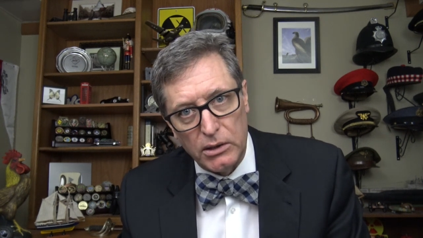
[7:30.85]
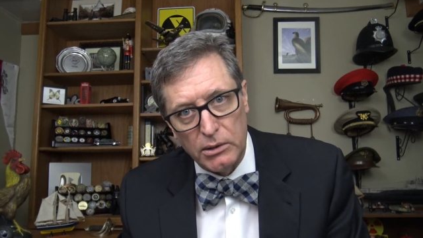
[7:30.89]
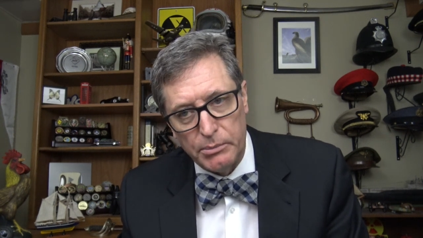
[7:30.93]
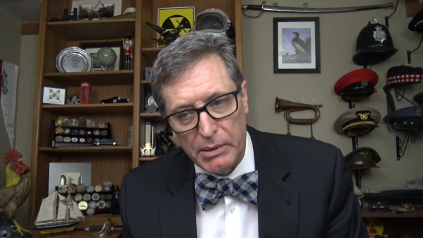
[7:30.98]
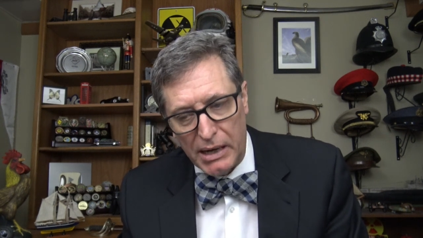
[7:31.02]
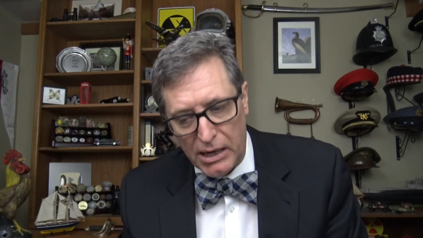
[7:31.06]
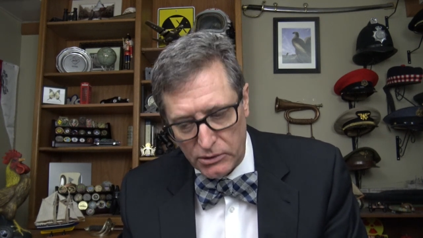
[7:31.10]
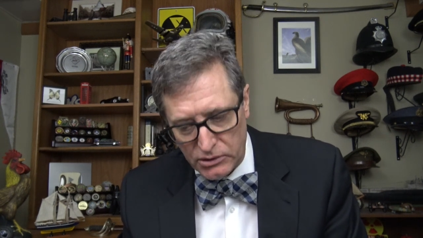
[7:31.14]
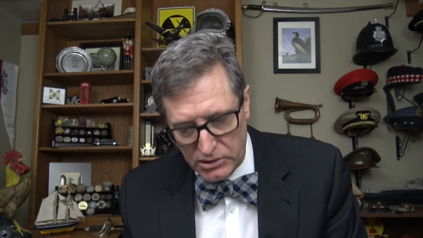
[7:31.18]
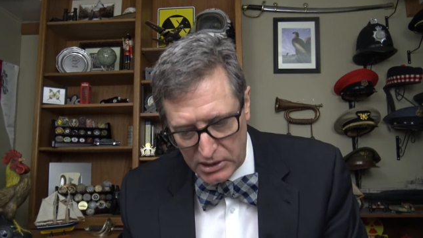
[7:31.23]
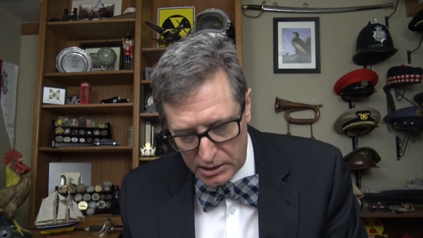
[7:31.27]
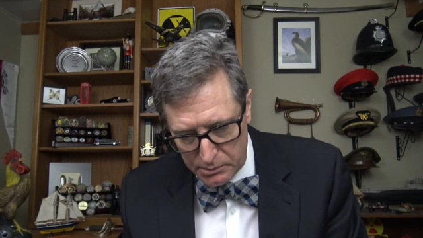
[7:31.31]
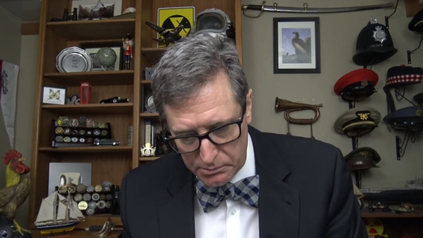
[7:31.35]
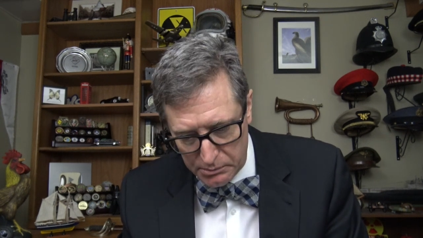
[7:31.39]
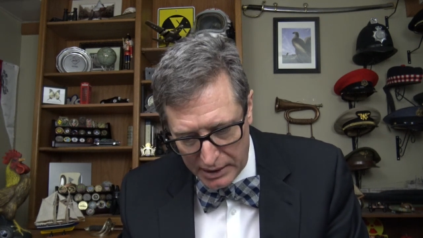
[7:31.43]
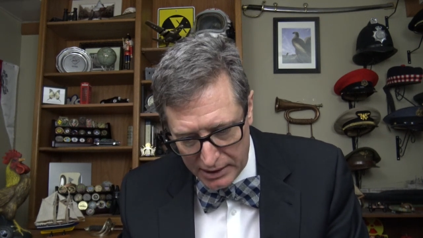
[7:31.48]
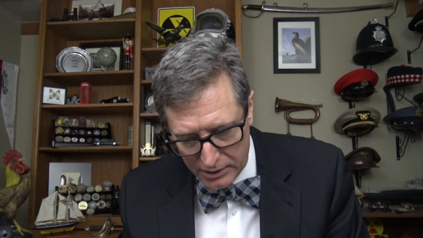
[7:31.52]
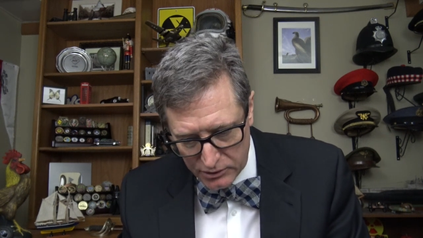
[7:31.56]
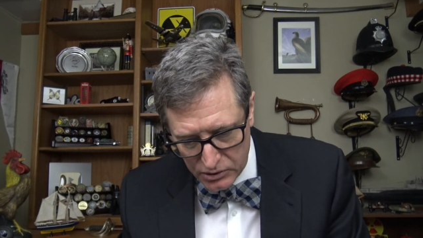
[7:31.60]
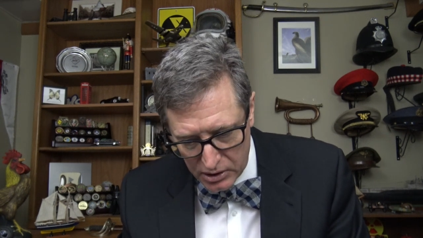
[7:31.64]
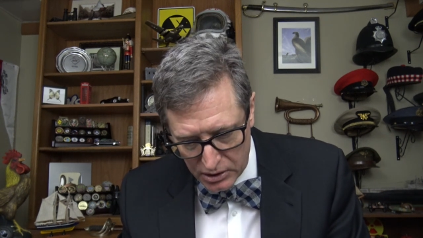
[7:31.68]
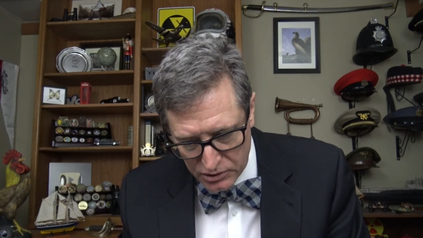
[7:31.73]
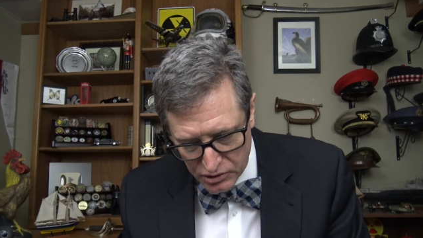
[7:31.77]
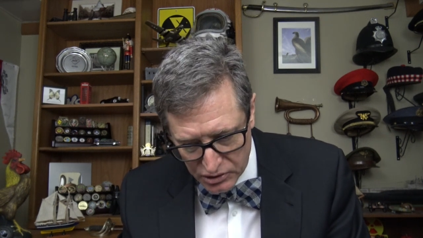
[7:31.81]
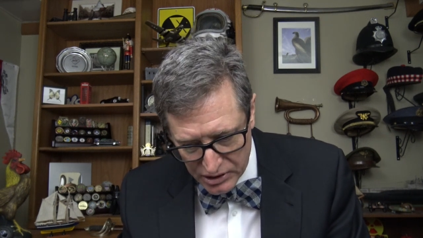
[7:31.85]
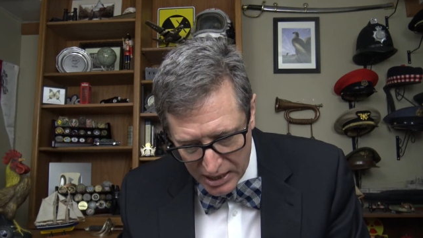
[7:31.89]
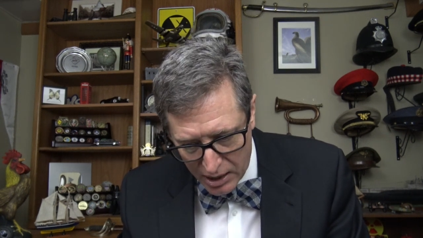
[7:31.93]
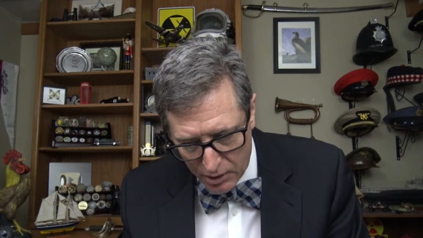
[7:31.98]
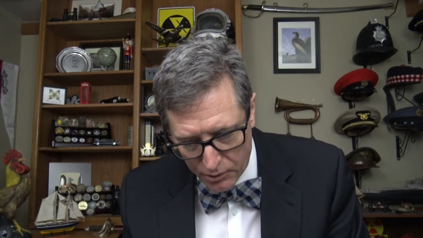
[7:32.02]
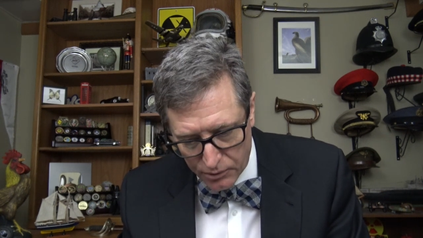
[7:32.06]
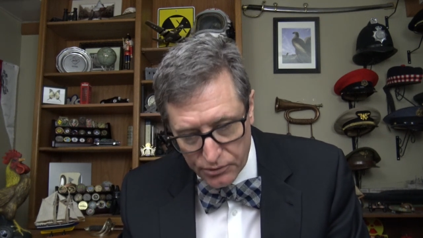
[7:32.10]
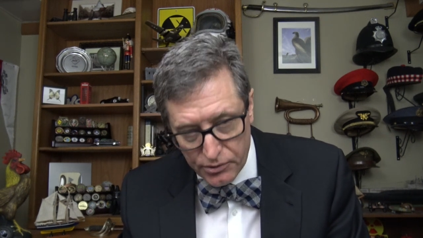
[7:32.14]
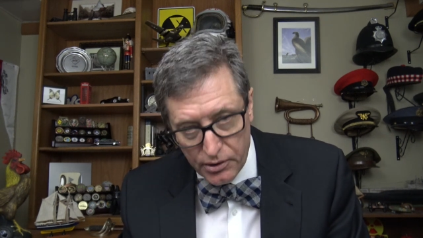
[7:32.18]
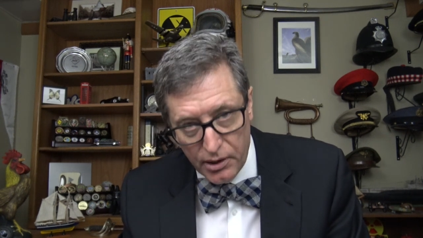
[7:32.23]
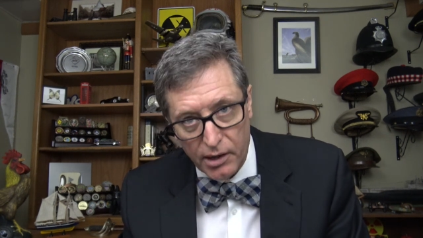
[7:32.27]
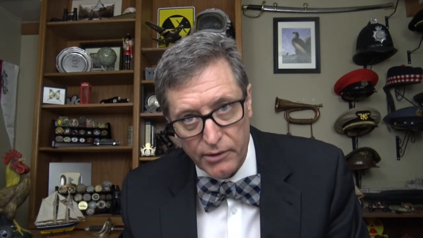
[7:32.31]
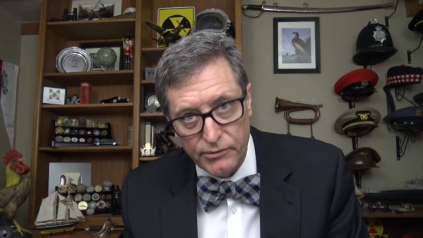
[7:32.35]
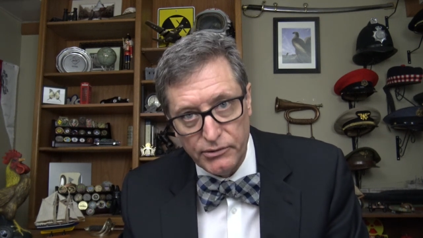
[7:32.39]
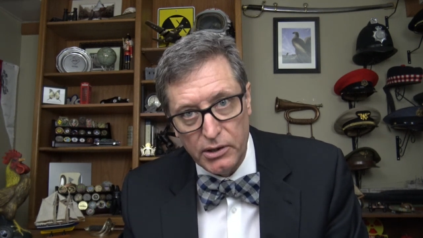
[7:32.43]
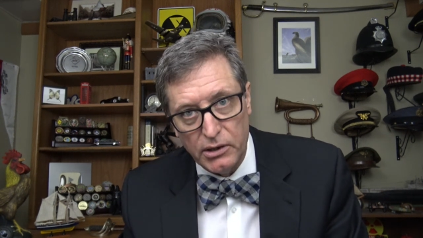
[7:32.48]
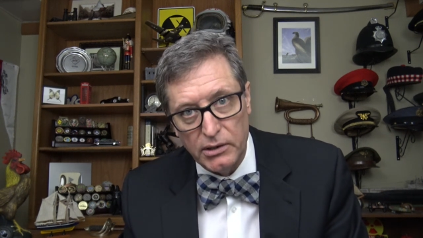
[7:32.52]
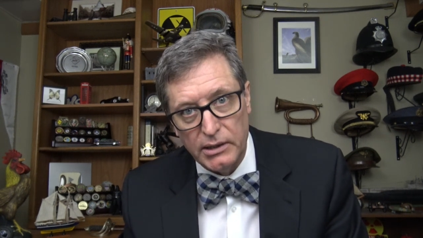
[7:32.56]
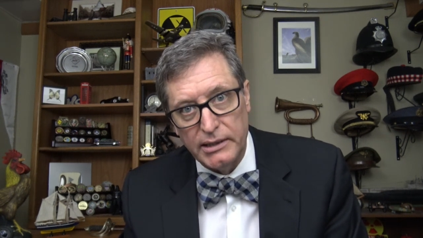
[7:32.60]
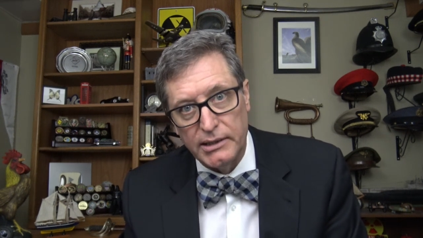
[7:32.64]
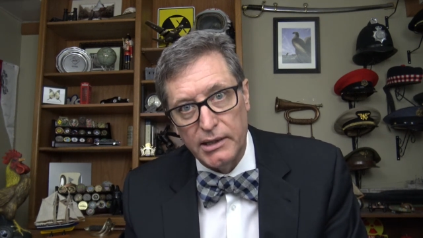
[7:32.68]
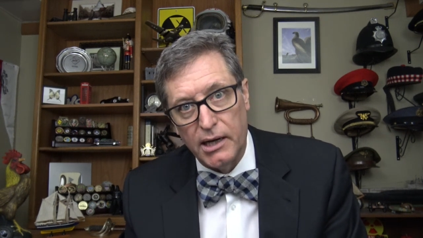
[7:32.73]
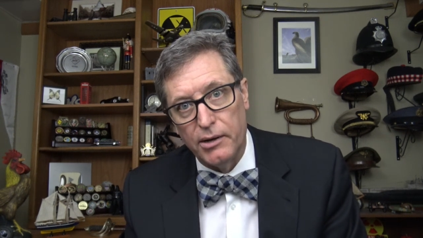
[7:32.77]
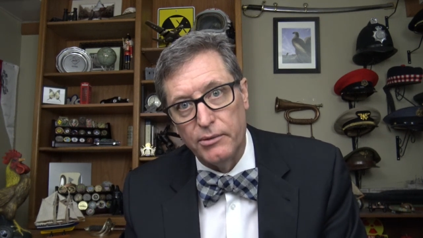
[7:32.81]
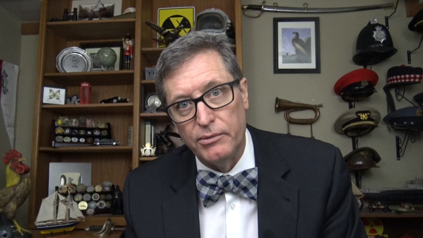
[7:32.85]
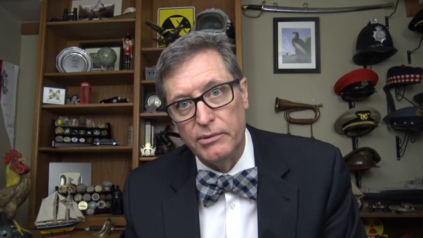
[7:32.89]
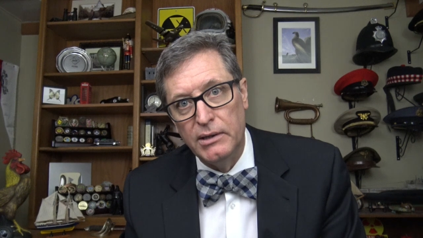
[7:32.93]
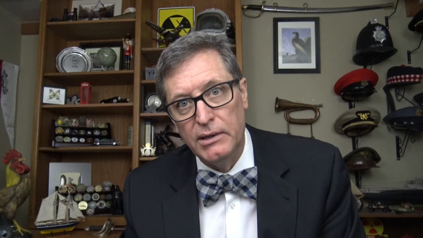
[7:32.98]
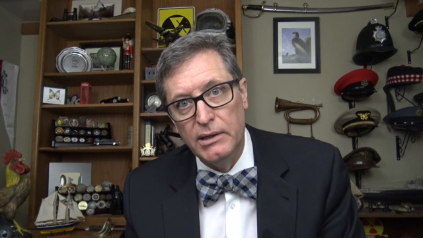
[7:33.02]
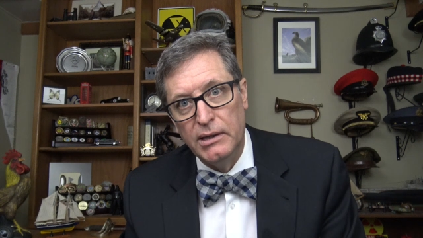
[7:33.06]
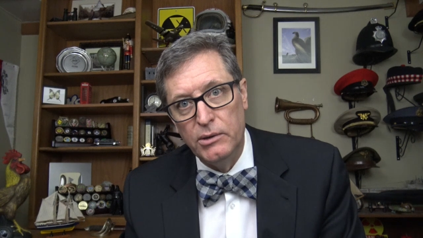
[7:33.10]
about 10 miles south of Toledo,